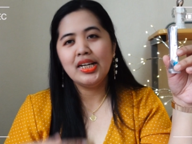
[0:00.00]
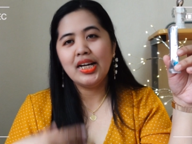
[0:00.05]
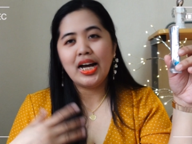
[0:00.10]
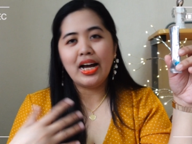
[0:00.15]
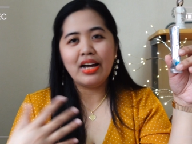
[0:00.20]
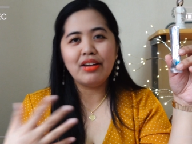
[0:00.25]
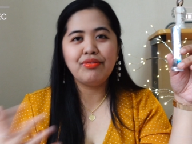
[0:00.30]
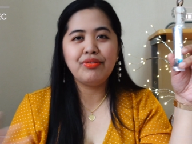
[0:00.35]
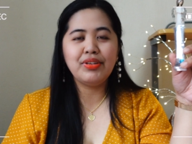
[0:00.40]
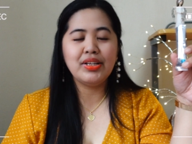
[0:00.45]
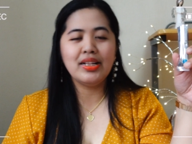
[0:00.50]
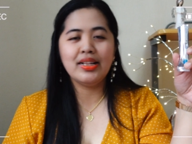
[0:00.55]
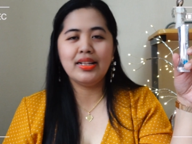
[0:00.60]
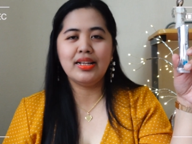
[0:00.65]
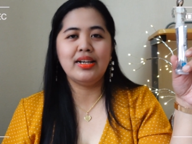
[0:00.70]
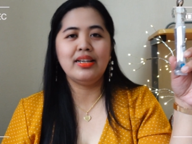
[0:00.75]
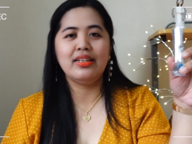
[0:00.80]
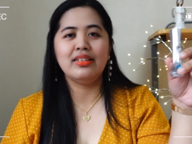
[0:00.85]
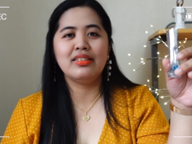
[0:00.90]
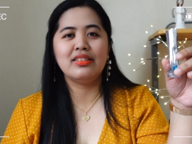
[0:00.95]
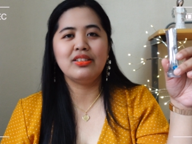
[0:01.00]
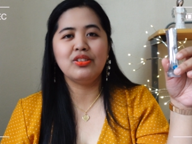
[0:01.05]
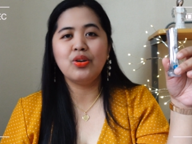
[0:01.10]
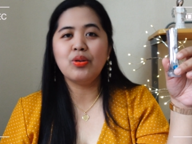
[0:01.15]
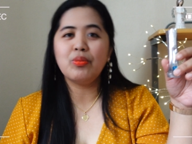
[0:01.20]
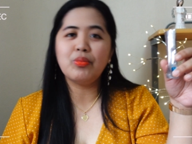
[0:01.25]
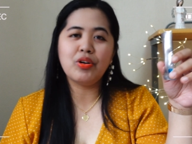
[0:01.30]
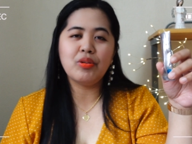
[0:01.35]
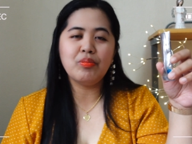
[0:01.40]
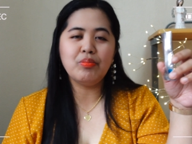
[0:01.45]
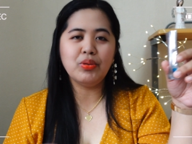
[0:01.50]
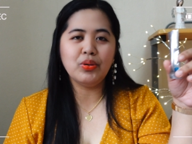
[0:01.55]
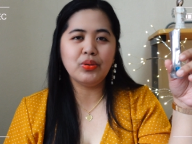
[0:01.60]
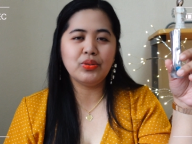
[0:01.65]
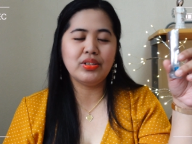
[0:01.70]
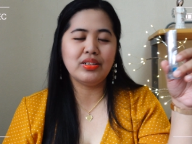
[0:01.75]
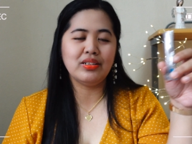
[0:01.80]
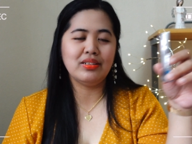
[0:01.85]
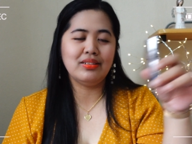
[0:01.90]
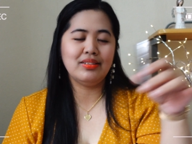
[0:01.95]
I feel light, no more
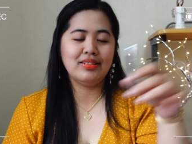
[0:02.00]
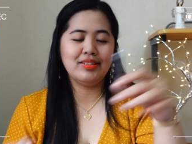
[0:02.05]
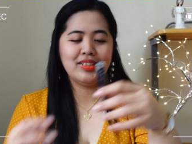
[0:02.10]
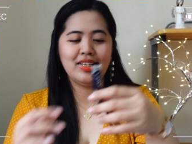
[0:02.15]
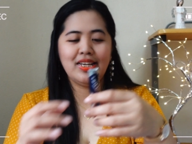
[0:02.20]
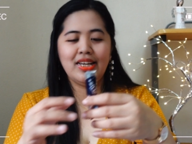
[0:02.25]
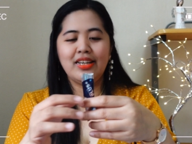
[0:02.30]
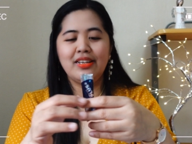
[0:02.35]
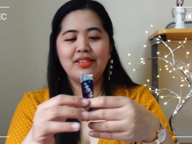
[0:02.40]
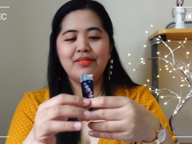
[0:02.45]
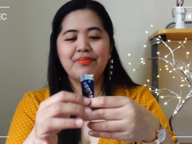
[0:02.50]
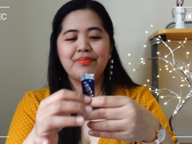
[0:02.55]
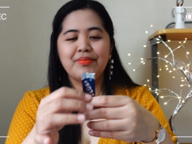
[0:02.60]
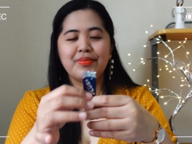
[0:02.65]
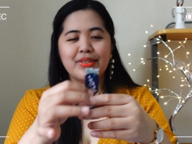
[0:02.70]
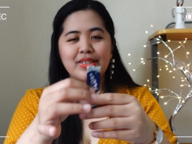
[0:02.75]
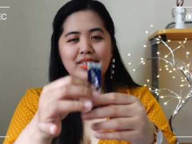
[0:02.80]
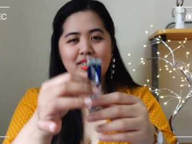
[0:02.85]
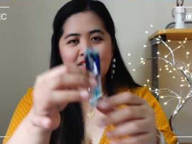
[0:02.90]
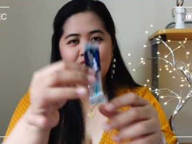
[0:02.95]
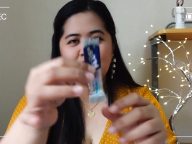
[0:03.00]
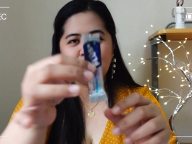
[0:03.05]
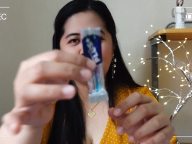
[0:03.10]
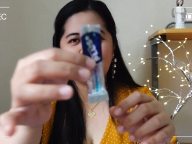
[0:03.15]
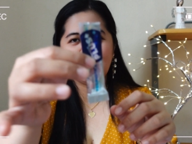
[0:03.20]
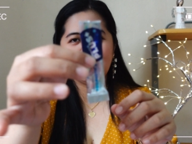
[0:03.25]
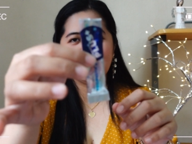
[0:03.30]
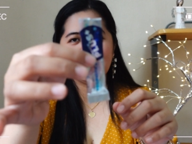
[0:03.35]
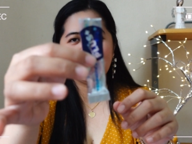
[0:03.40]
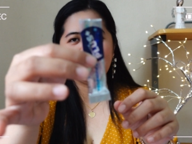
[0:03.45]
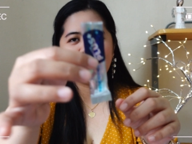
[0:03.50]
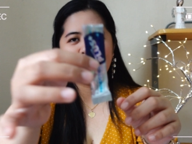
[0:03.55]
bloated. Okay, this one.